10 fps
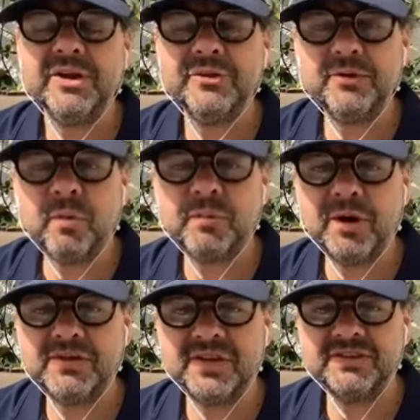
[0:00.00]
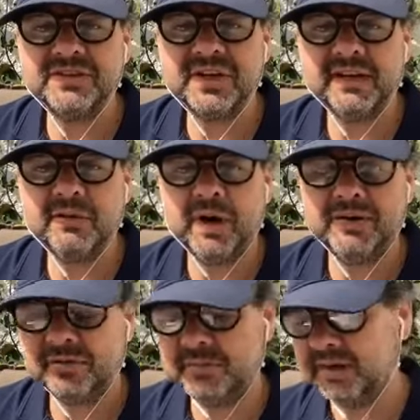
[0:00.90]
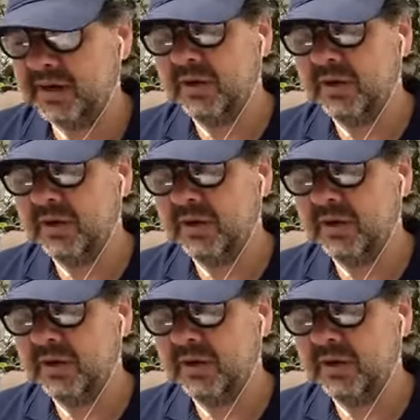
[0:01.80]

thought process to take away from it.